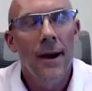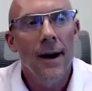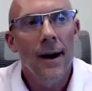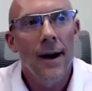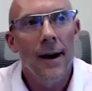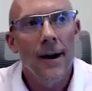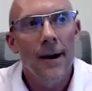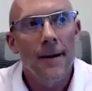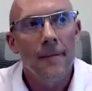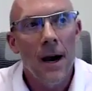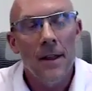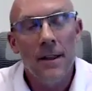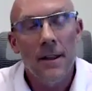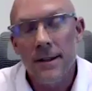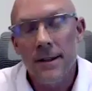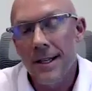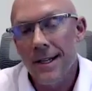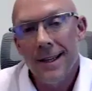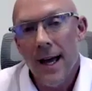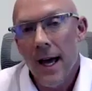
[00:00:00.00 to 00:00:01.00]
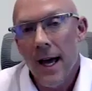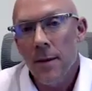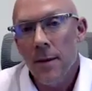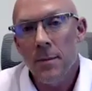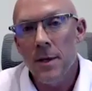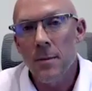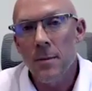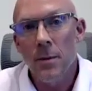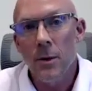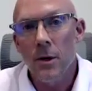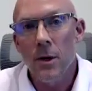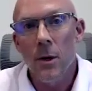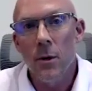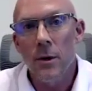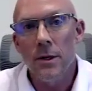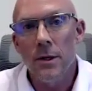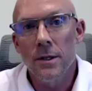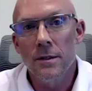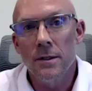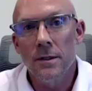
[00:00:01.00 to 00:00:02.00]
I think that a lot of people go
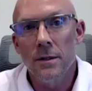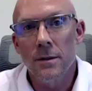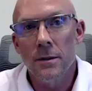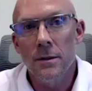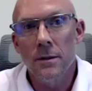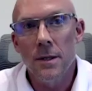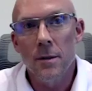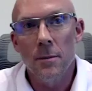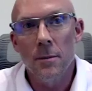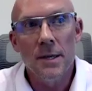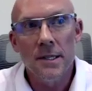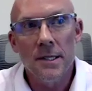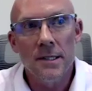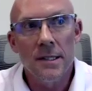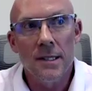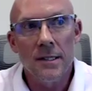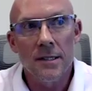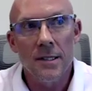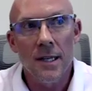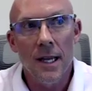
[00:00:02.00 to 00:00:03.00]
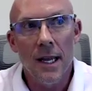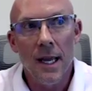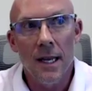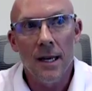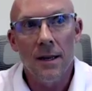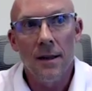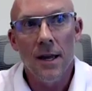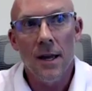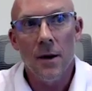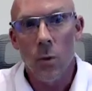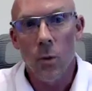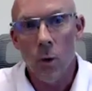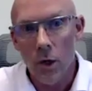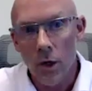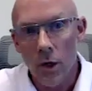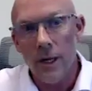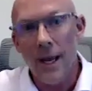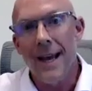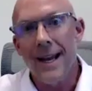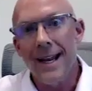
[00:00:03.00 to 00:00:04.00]
into the business and they
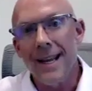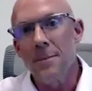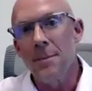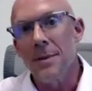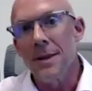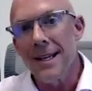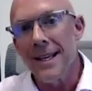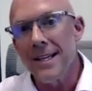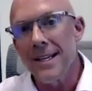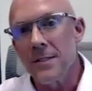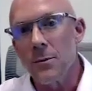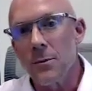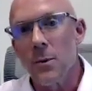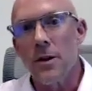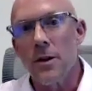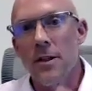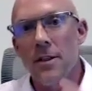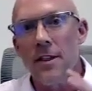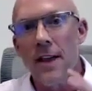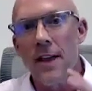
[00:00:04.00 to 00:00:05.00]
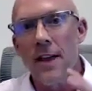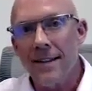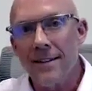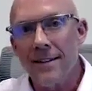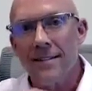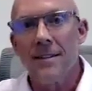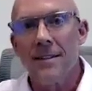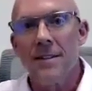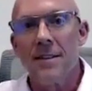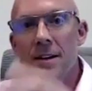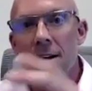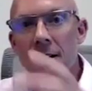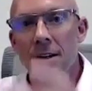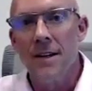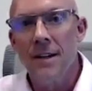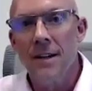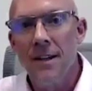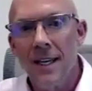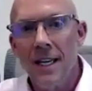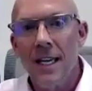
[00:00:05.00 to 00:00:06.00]
work at a place where that's the
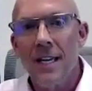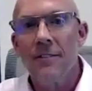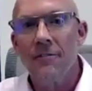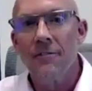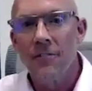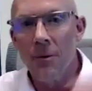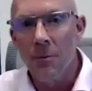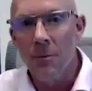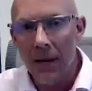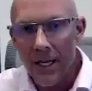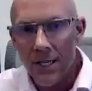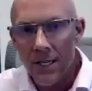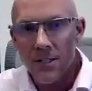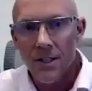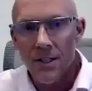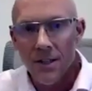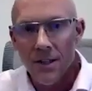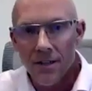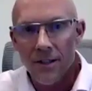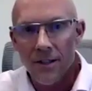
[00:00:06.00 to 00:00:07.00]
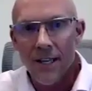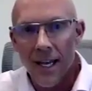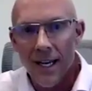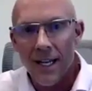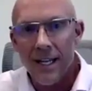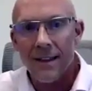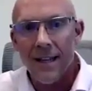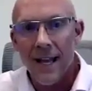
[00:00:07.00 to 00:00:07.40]
information they're getting.